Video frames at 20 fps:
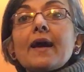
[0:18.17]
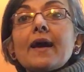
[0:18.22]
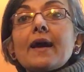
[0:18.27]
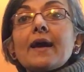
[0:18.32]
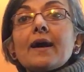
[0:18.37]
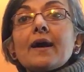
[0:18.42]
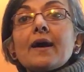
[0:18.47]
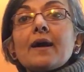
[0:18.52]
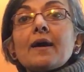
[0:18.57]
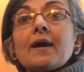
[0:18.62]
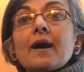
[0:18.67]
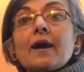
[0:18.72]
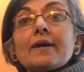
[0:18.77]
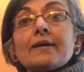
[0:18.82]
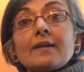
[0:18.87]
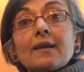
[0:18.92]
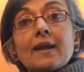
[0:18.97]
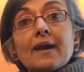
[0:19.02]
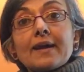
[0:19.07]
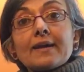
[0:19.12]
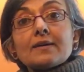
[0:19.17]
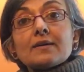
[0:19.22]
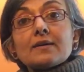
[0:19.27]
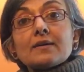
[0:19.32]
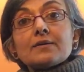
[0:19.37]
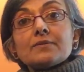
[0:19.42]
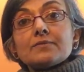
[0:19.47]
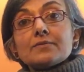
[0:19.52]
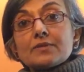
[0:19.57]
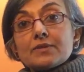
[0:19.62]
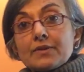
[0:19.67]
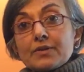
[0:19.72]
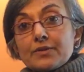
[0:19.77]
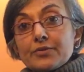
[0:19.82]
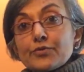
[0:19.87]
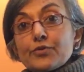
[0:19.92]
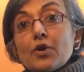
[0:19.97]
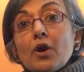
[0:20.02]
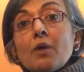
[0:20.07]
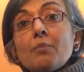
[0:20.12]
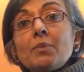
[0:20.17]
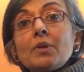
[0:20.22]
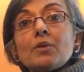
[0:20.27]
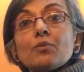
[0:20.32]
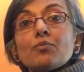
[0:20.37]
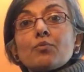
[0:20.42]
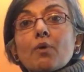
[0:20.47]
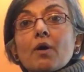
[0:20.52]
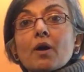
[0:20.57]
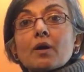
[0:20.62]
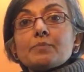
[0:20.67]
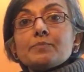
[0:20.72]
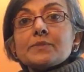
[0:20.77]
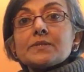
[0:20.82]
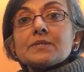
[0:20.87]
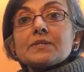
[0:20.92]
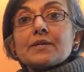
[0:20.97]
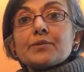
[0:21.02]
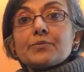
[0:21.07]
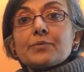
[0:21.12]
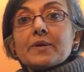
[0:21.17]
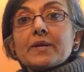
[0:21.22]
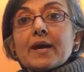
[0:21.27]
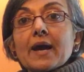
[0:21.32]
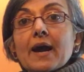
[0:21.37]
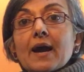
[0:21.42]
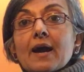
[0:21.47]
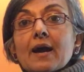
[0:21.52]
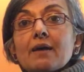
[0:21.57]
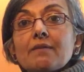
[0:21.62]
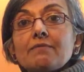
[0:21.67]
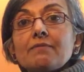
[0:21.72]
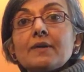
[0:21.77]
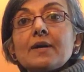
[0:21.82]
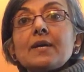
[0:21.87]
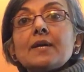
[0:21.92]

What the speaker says: Unlike the normal warps that we have,